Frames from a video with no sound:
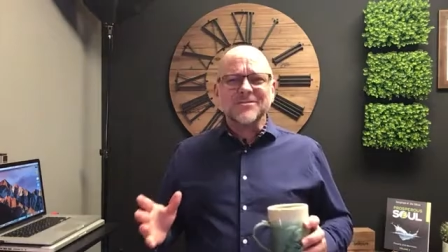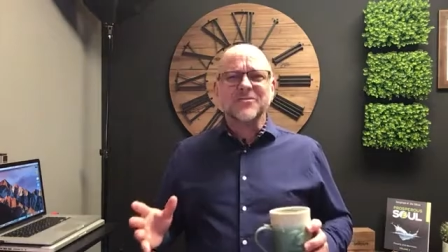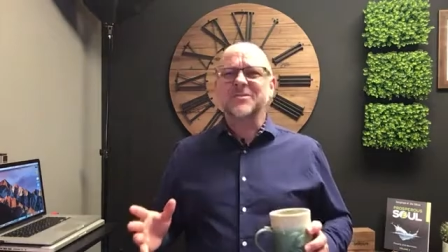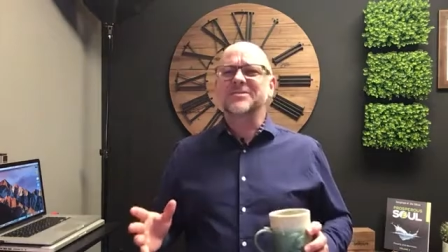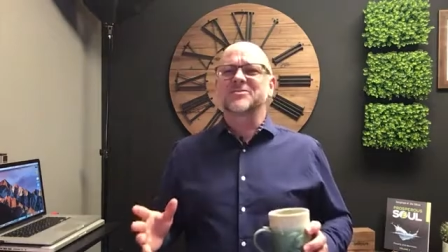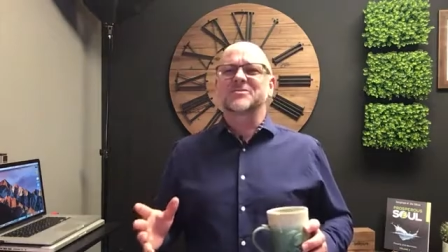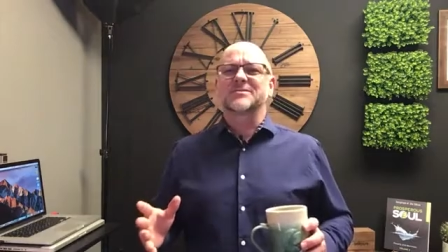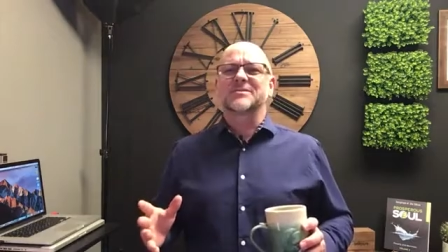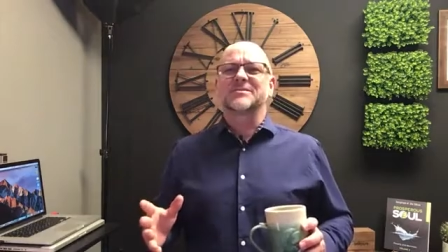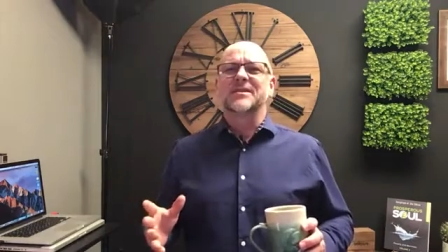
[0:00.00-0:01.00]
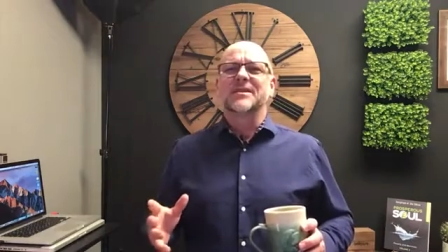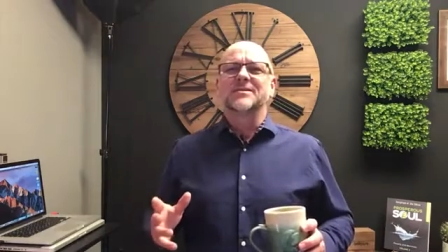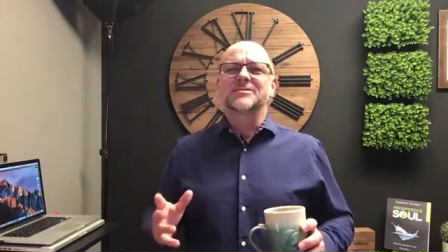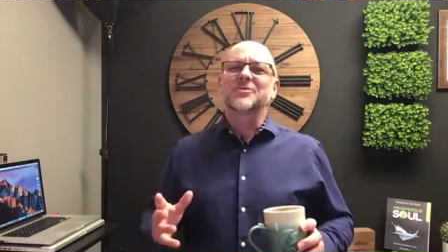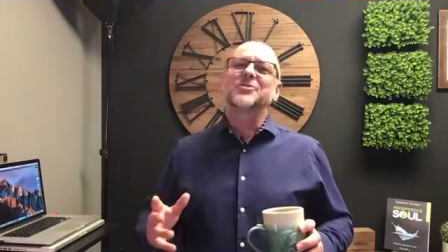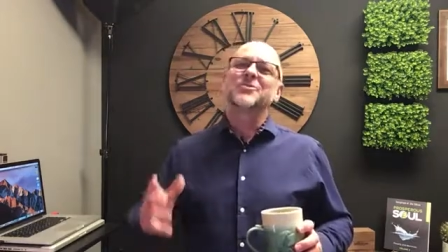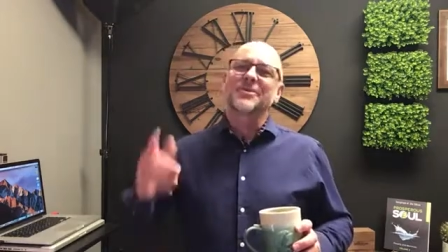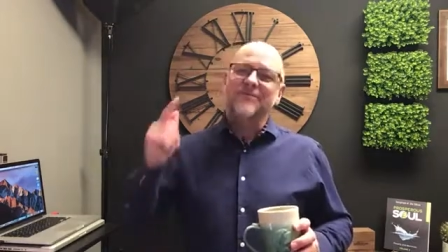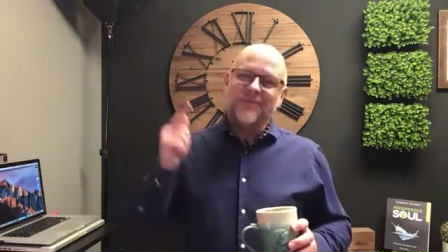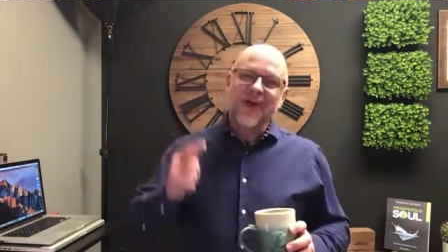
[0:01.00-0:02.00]
of resources so you
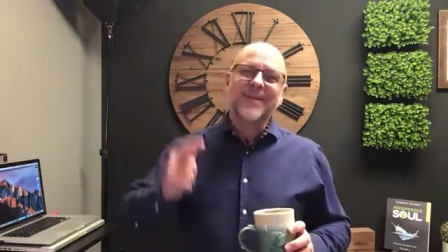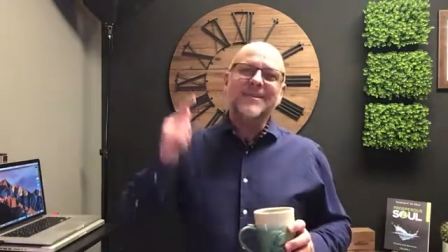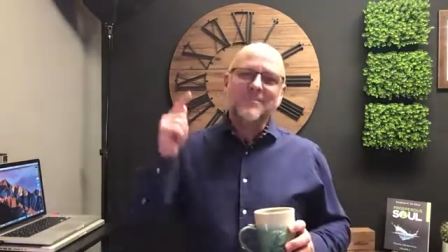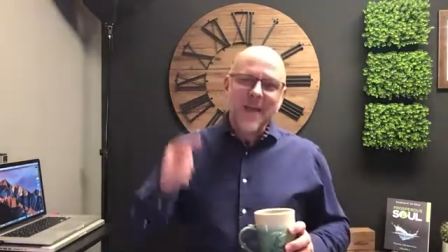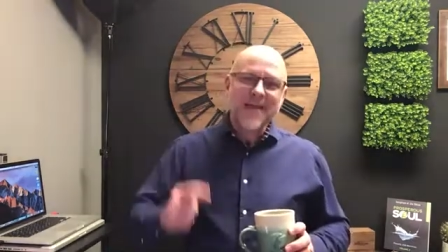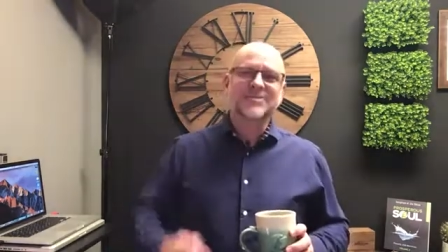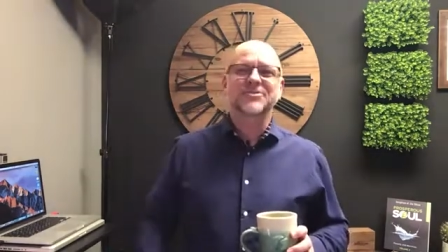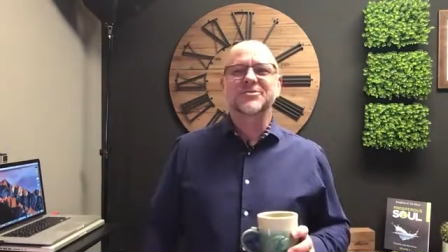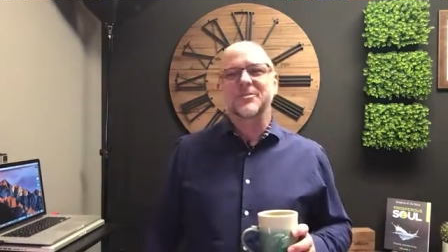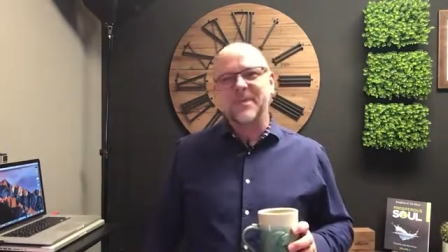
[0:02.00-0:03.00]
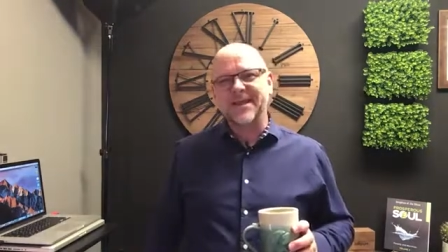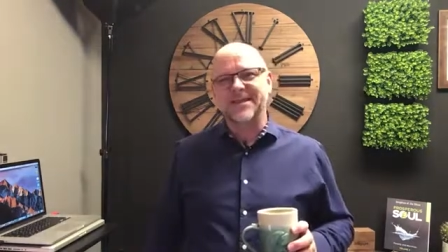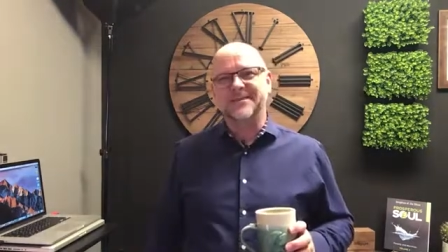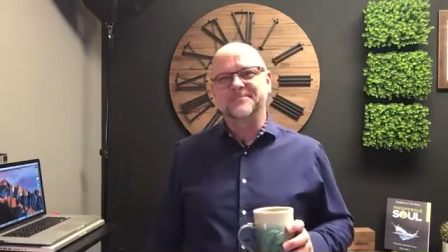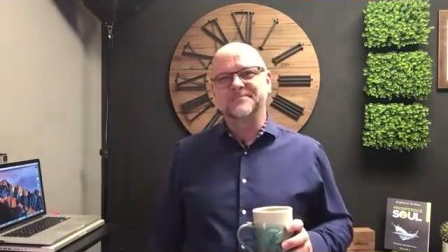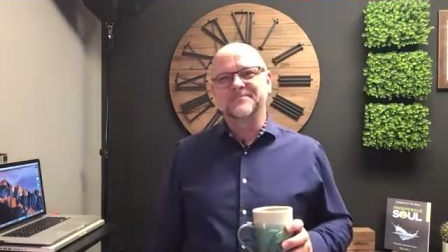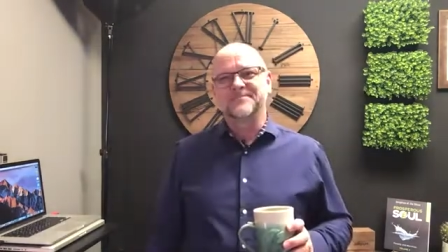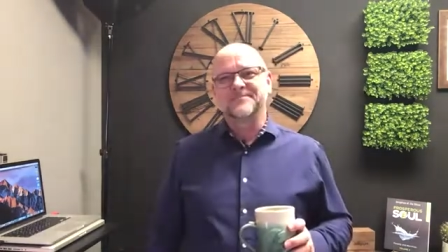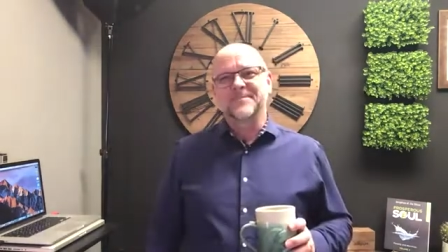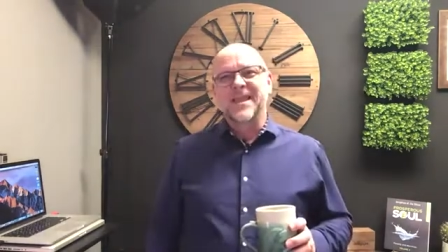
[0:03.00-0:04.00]
can finally master your money.
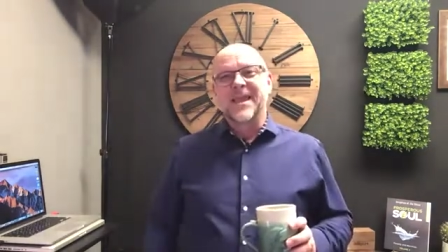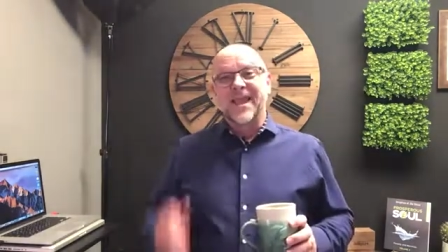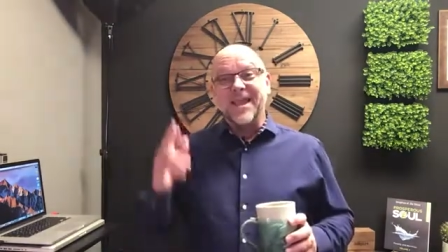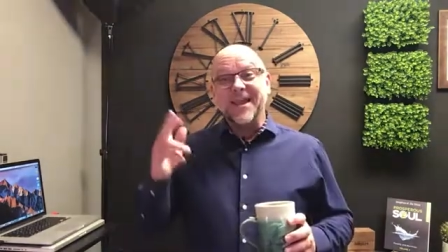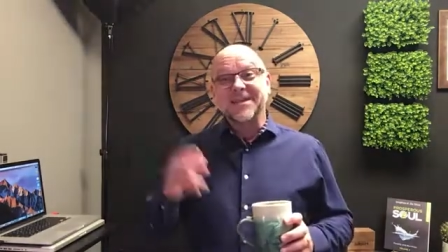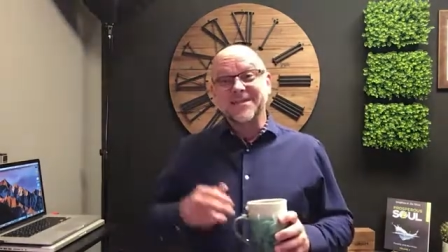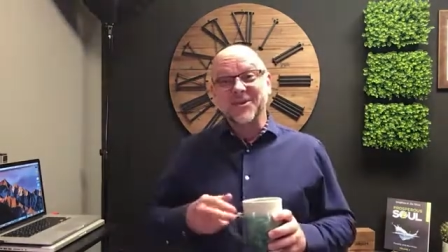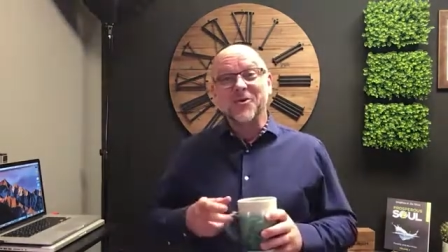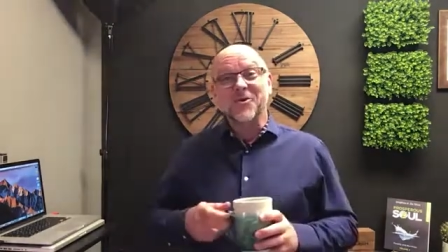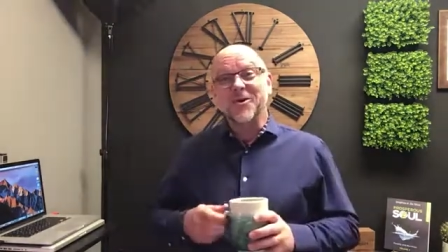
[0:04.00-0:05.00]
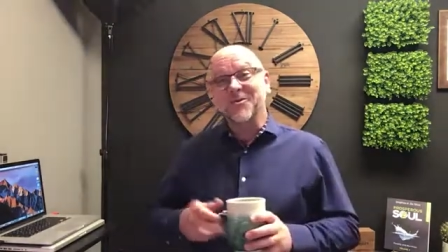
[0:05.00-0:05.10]
Hey, I gotta go